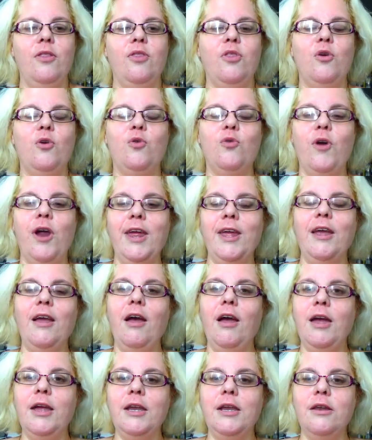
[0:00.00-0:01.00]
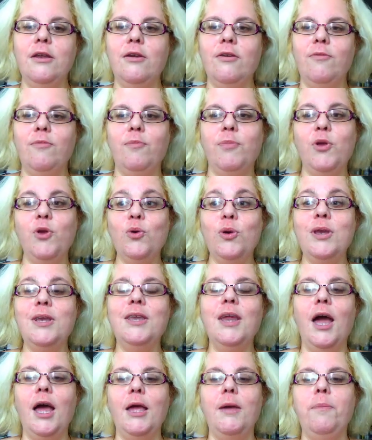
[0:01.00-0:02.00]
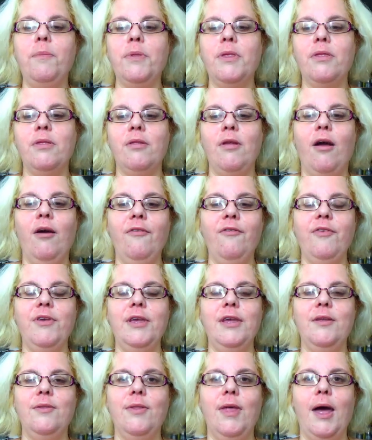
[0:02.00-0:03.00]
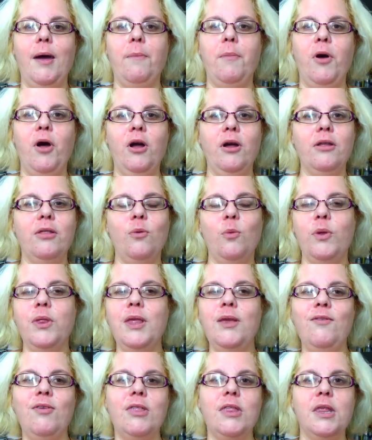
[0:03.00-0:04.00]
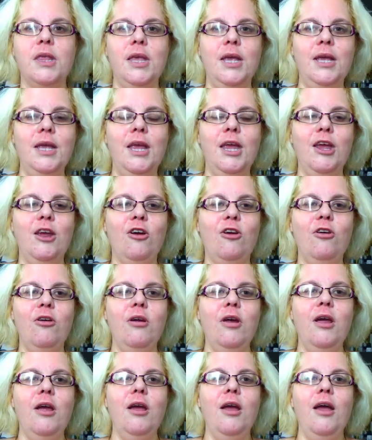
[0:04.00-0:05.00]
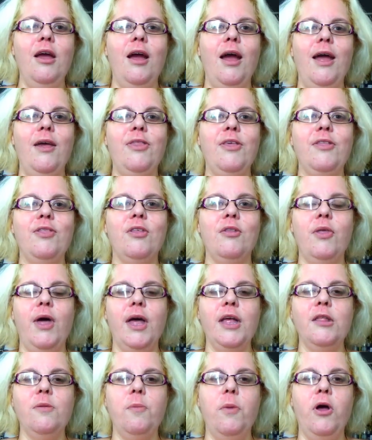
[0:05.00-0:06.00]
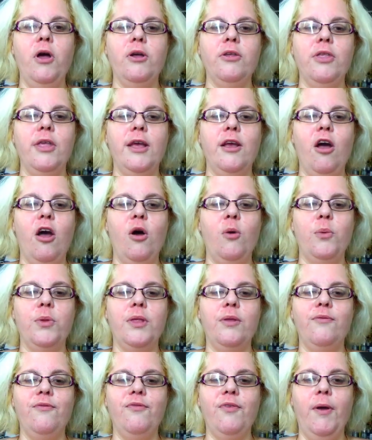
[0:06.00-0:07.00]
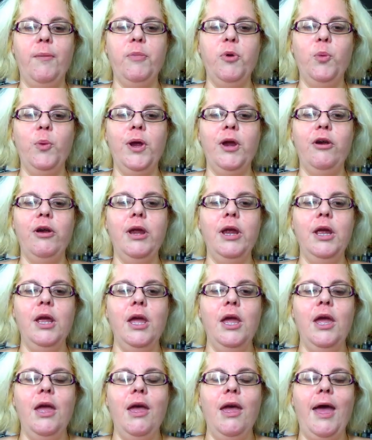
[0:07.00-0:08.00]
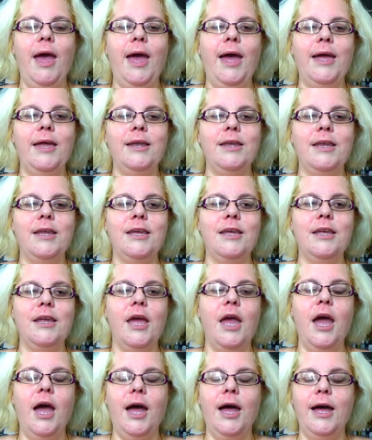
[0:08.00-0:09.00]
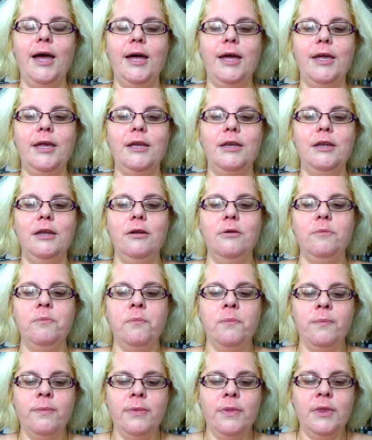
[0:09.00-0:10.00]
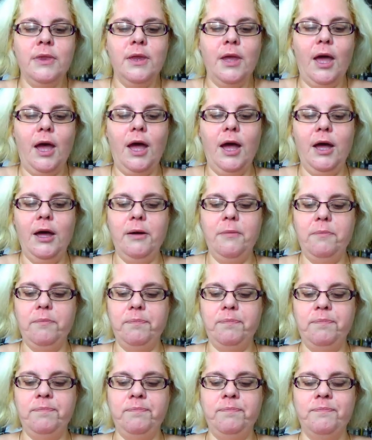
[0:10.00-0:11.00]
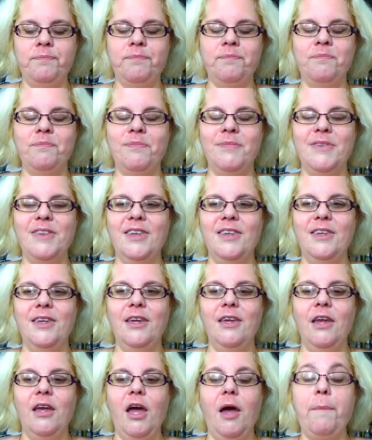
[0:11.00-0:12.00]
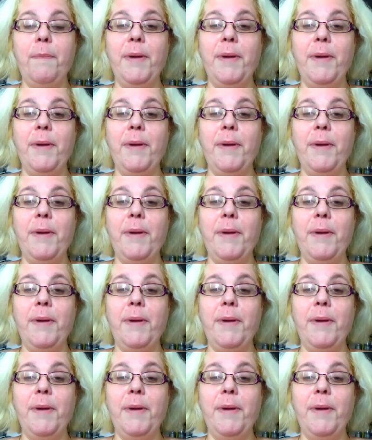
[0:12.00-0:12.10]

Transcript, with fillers: the right kind of beauty type stuff in that box. It wasn't even skincare. I think the last box I got was in February, and it had um, a